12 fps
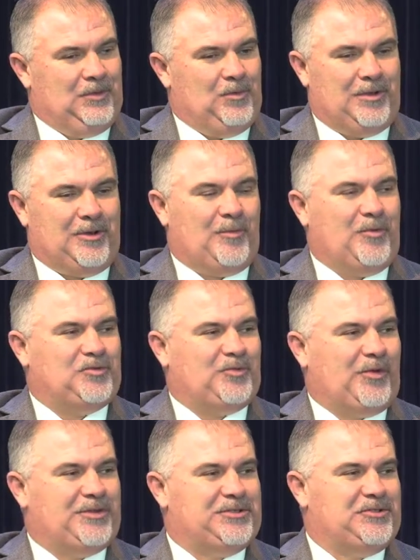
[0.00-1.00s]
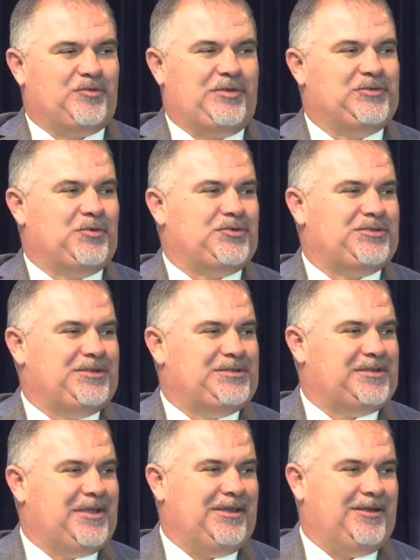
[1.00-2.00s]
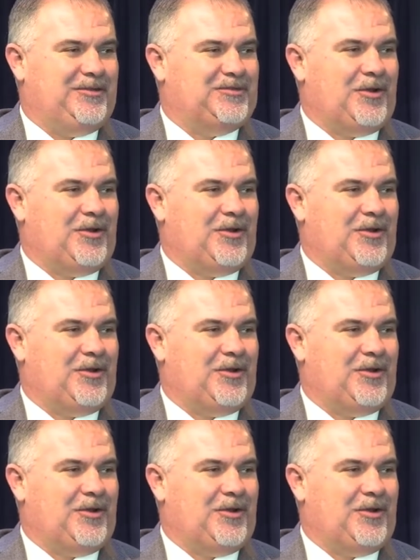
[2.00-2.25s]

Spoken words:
Well, our most precious resource in the state